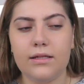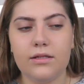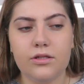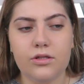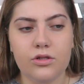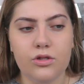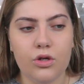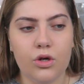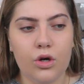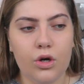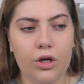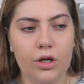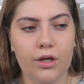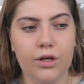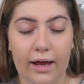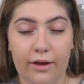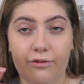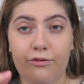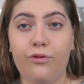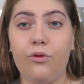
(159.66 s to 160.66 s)
It's not
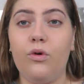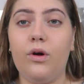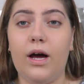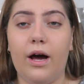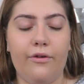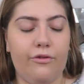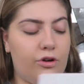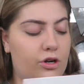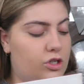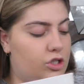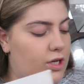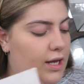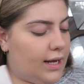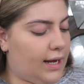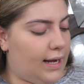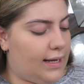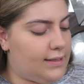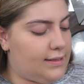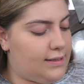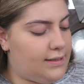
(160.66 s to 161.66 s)
a full coverage,
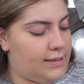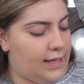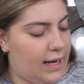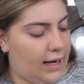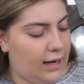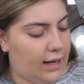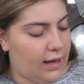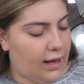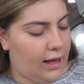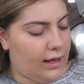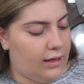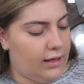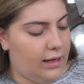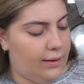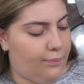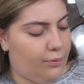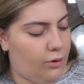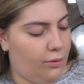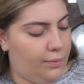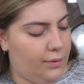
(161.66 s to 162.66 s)
like I said. Like,
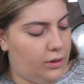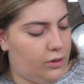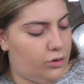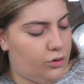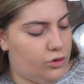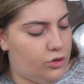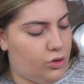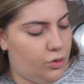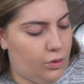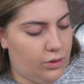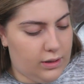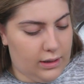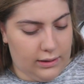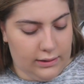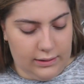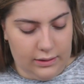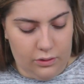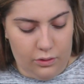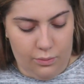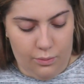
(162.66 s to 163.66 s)
it probably could do with a
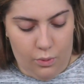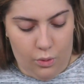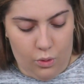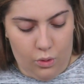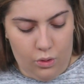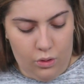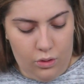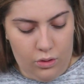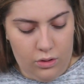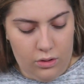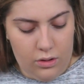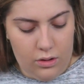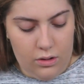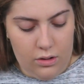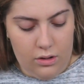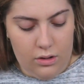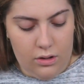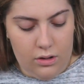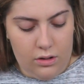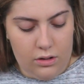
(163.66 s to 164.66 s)
little more,
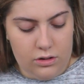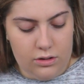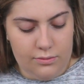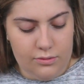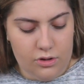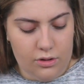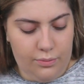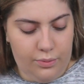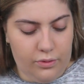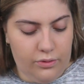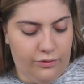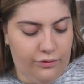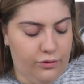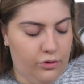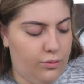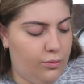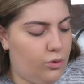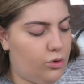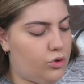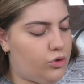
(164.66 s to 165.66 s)
so I'm just going to put a
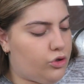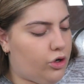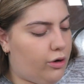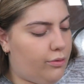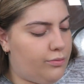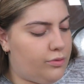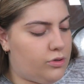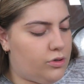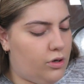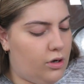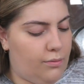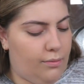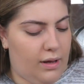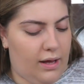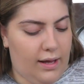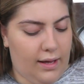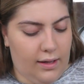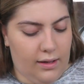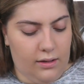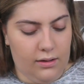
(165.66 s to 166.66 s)
few more drops on
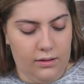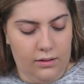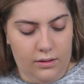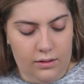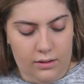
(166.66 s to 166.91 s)
my